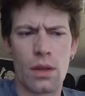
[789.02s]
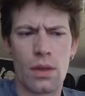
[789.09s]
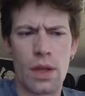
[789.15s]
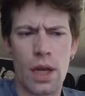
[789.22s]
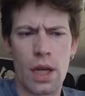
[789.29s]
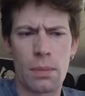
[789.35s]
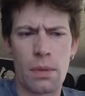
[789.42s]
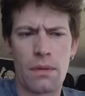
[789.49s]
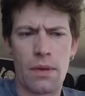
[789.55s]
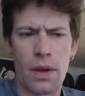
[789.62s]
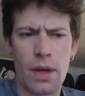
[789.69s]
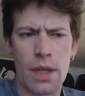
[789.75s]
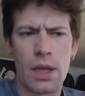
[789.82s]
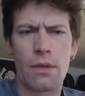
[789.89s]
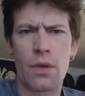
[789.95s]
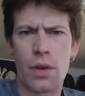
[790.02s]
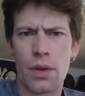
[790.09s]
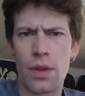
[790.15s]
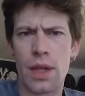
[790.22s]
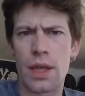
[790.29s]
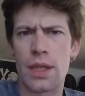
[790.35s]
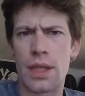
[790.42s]
there can be very
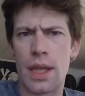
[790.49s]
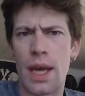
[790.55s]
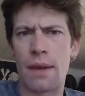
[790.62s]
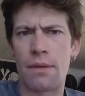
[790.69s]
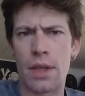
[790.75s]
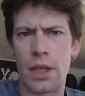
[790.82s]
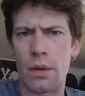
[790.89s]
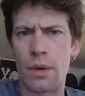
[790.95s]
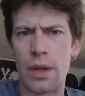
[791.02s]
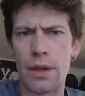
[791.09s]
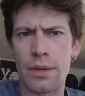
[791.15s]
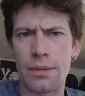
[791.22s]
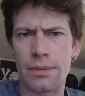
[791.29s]
difficult things that they have to deal with.